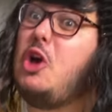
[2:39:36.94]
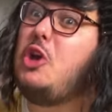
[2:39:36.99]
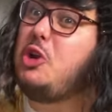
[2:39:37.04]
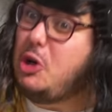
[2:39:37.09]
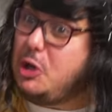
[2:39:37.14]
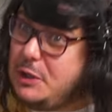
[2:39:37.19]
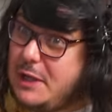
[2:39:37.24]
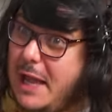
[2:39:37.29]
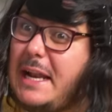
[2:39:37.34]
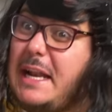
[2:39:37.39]
Your
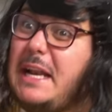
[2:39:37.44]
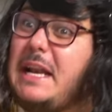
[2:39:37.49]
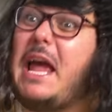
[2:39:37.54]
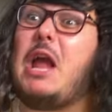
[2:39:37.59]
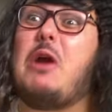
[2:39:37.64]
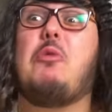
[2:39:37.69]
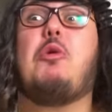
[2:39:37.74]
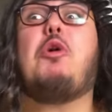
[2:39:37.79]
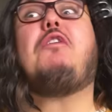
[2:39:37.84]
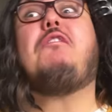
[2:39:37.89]
dad and I
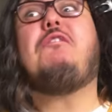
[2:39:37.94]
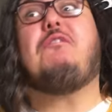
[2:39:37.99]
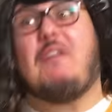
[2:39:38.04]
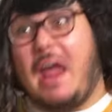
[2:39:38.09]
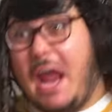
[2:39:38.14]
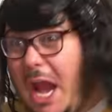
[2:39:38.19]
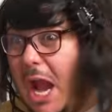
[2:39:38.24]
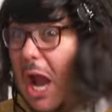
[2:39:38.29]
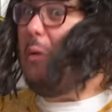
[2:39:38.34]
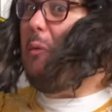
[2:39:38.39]
worked
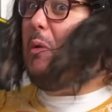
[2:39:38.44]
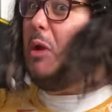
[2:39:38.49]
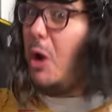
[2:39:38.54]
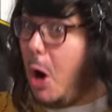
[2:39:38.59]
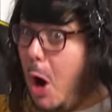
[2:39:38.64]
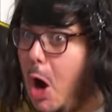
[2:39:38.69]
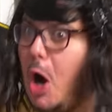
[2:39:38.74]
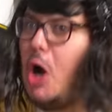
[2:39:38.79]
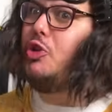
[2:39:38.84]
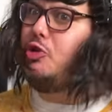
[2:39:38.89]
very
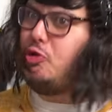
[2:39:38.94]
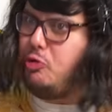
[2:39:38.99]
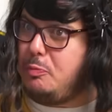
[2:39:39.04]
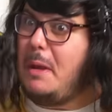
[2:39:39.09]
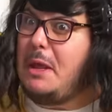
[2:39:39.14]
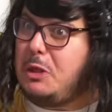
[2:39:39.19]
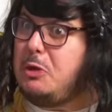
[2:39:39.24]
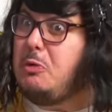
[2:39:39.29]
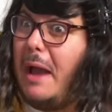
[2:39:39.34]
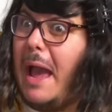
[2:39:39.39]
hard to
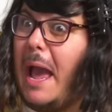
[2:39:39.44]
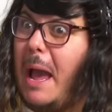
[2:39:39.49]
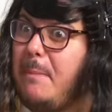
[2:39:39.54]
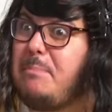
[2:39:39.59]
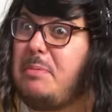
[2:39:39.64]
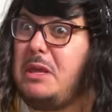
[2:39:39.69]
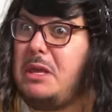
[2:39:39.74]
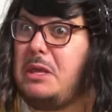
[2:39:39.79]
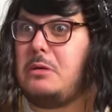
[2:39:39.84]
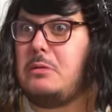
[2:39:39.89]
make you
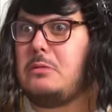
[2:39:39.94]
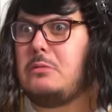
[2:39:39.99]
happy.